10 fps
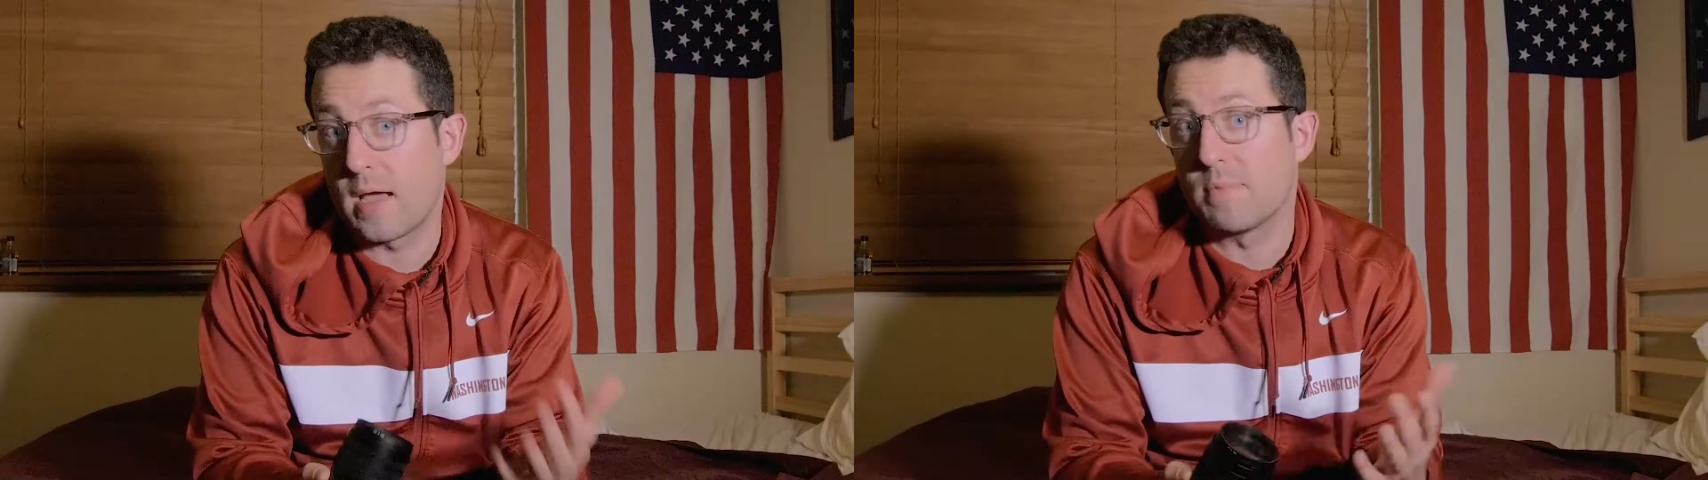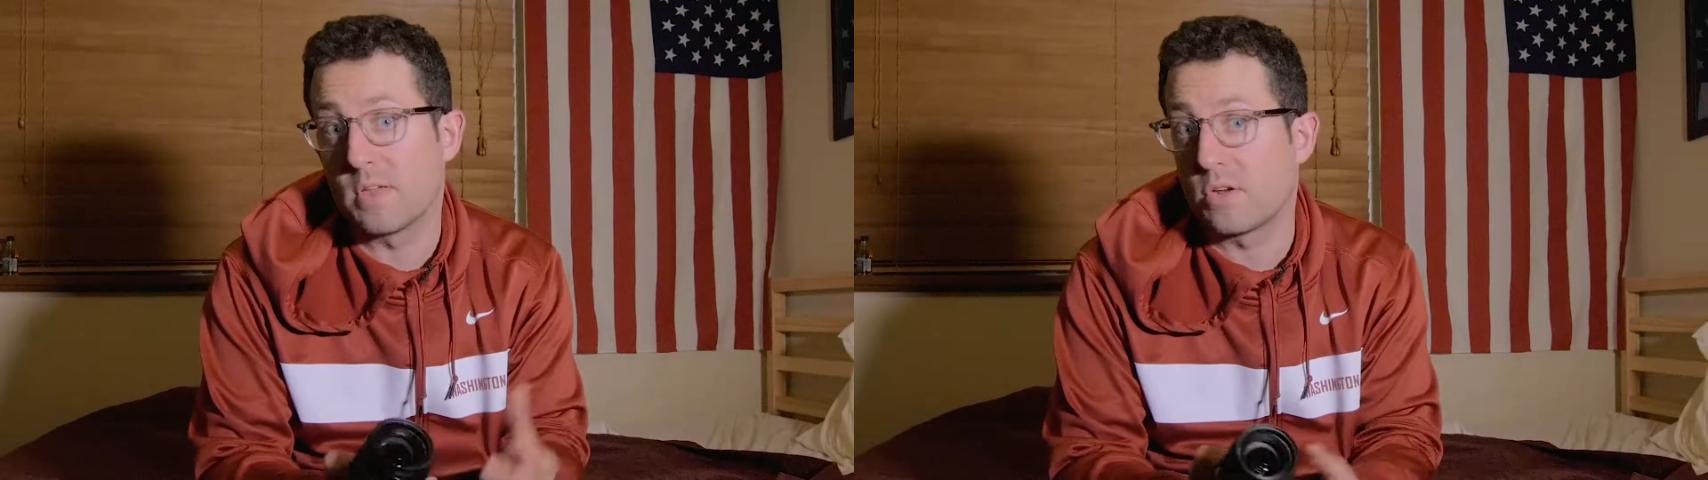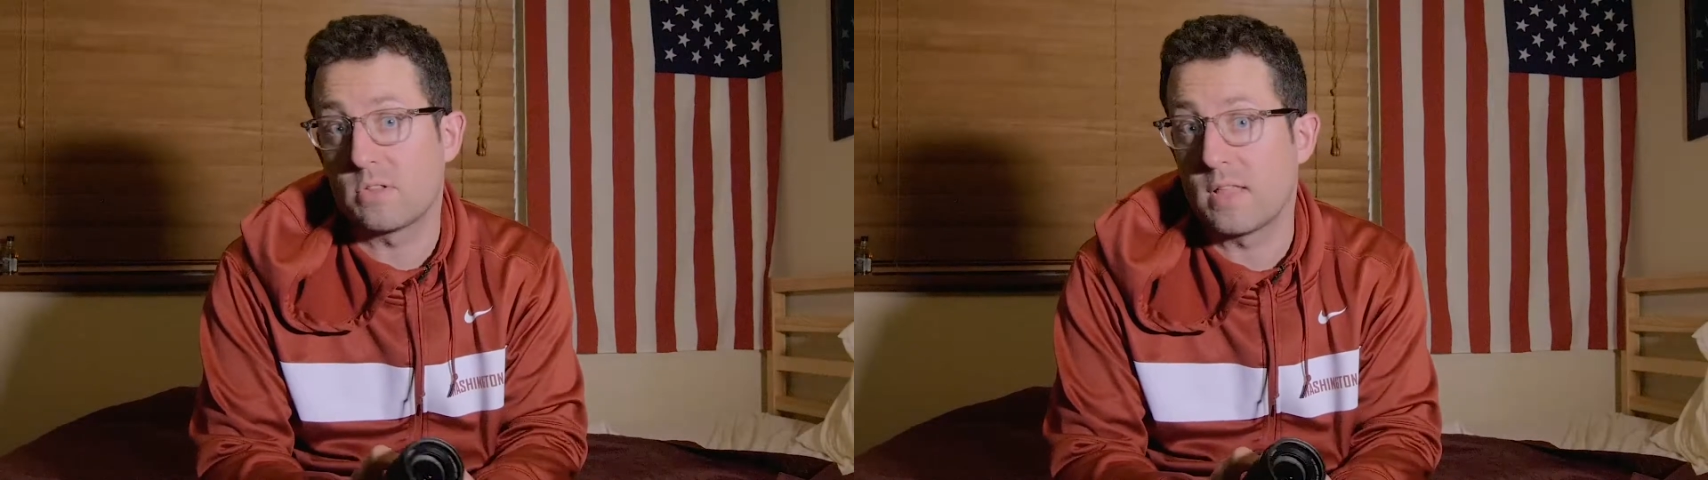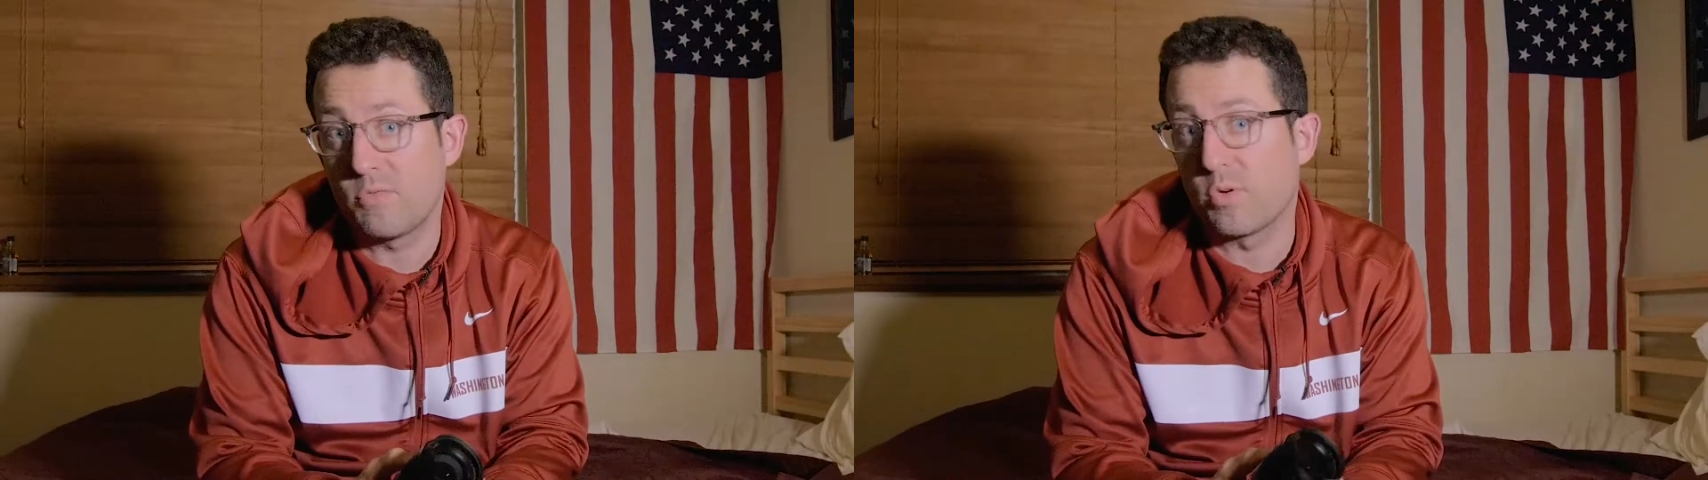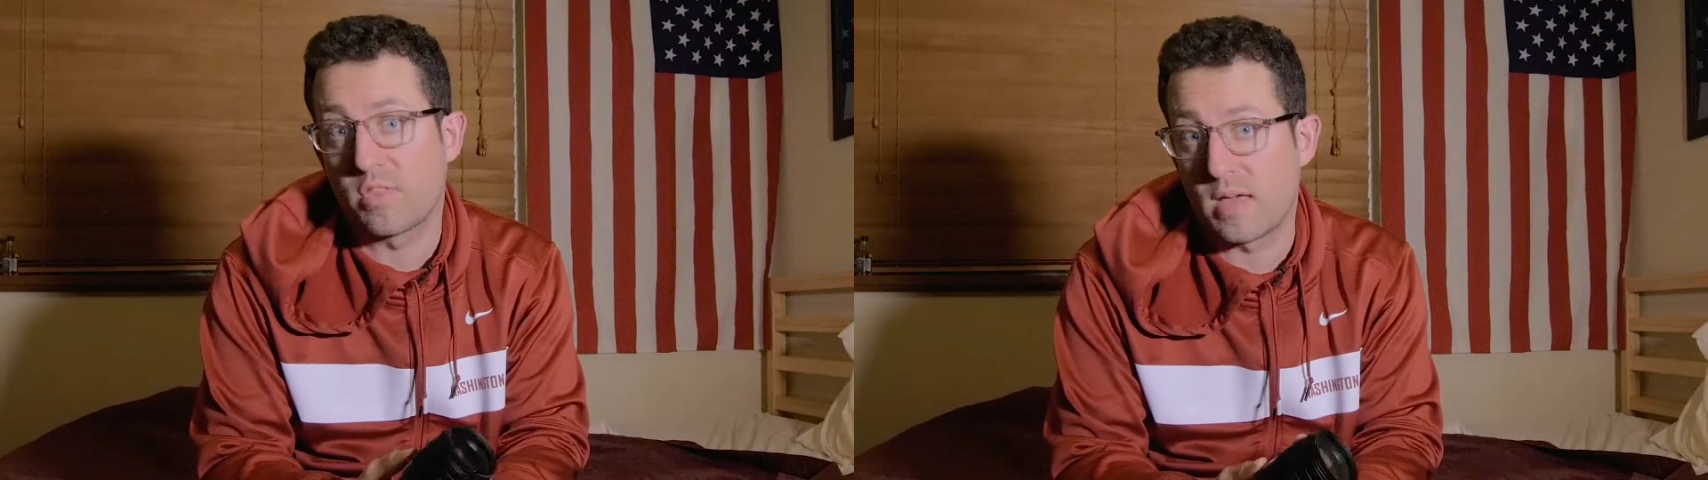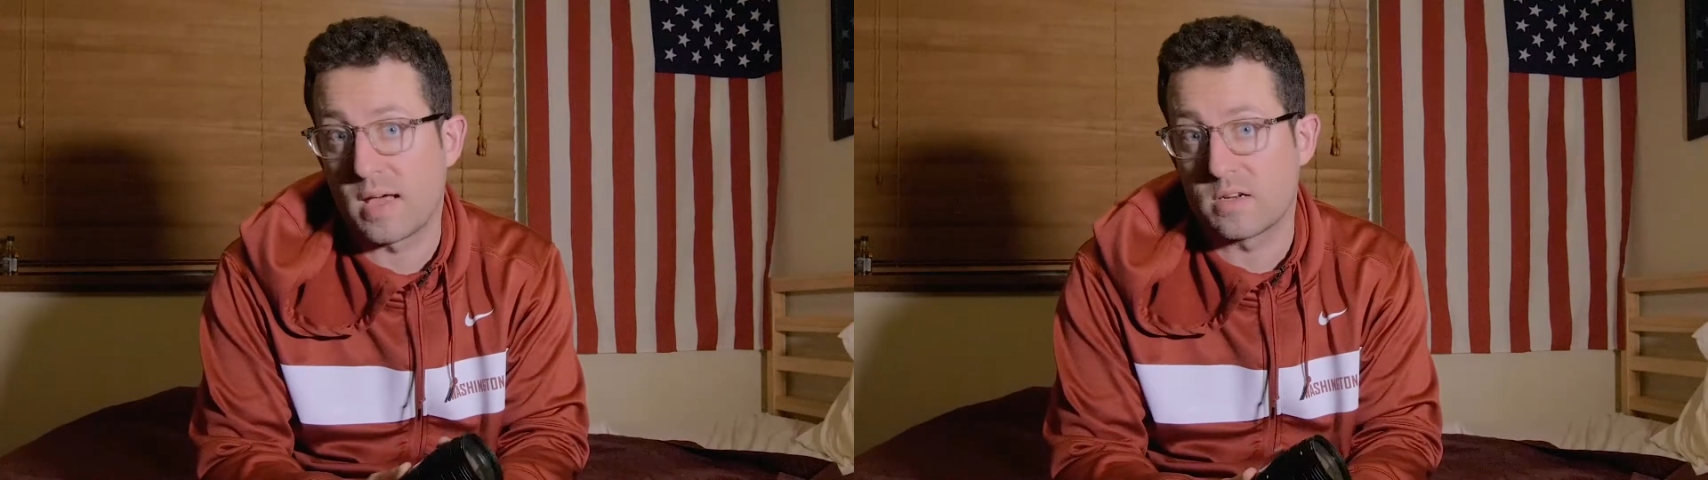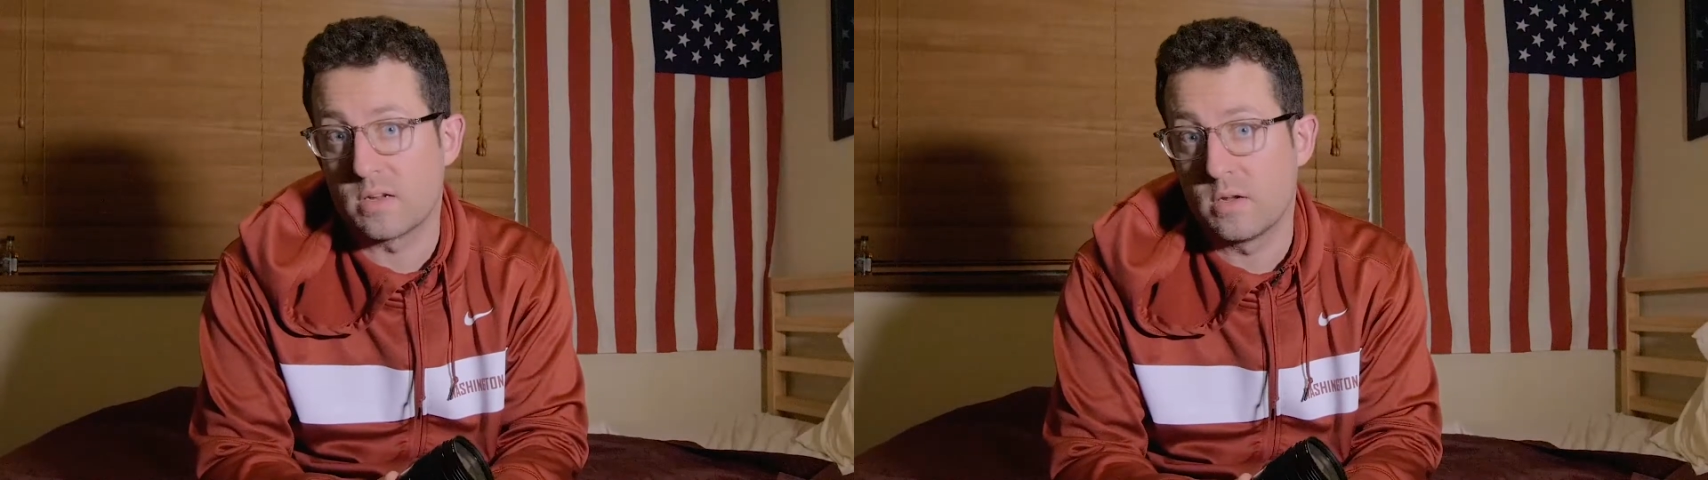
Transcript: I'd be able to live with that.